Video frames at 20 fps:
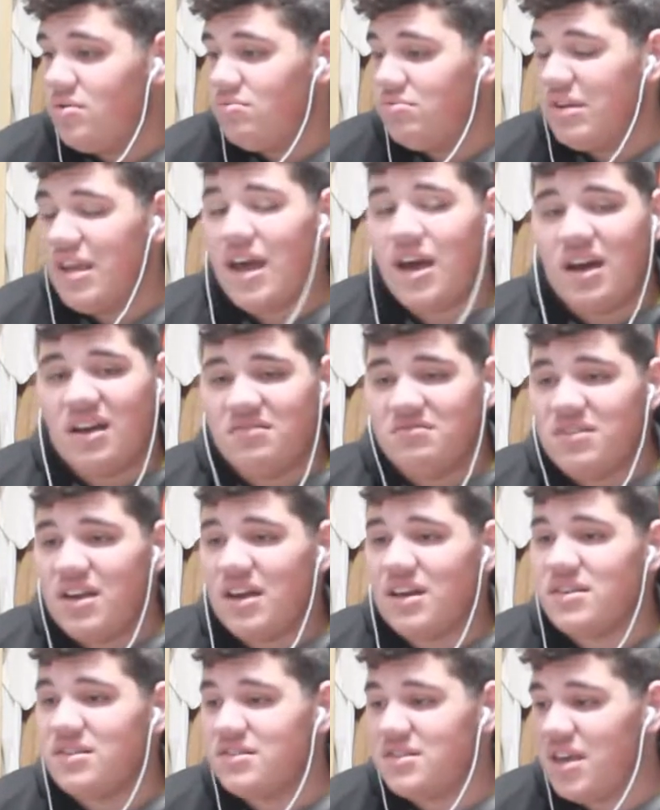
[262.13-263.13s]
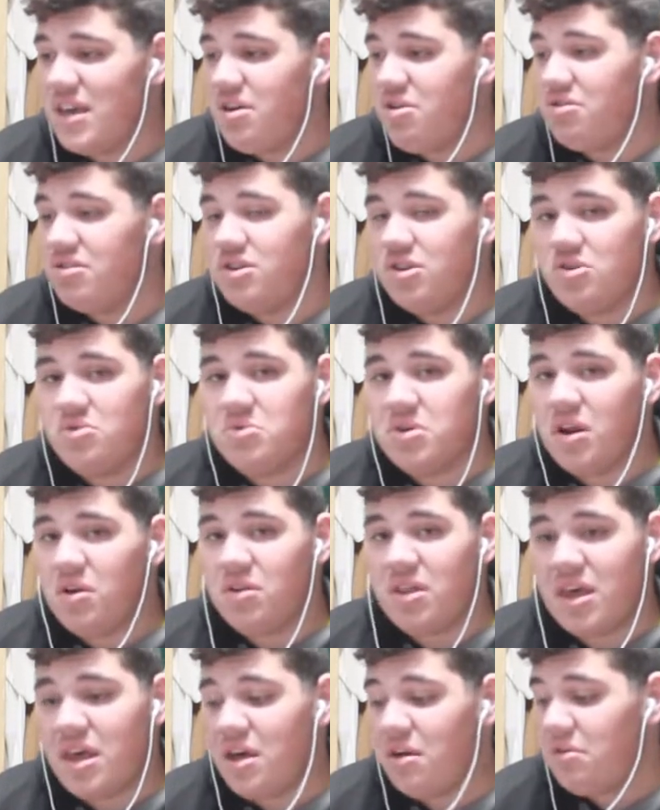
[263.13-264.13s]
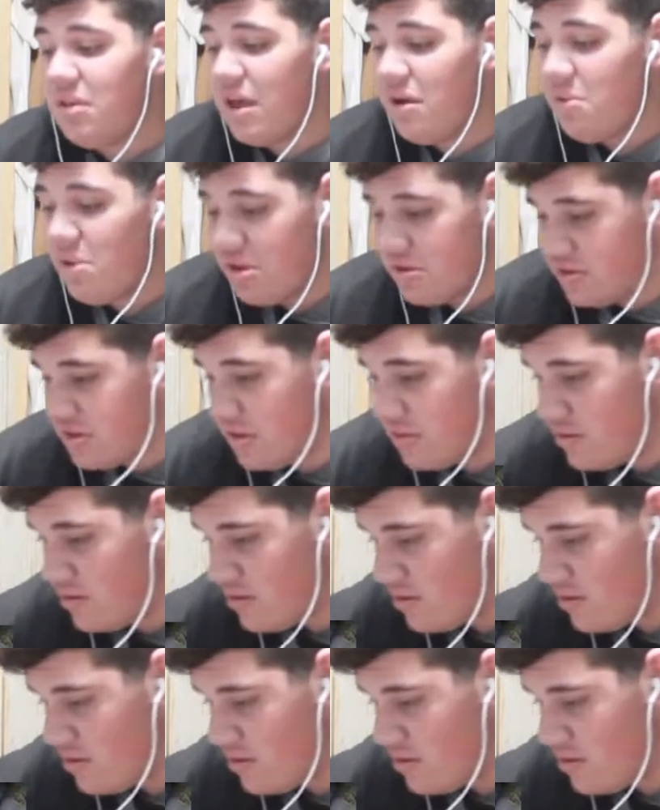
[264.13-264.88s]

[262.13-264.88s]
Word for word: yeah, I can say or do whatever the hell I want. So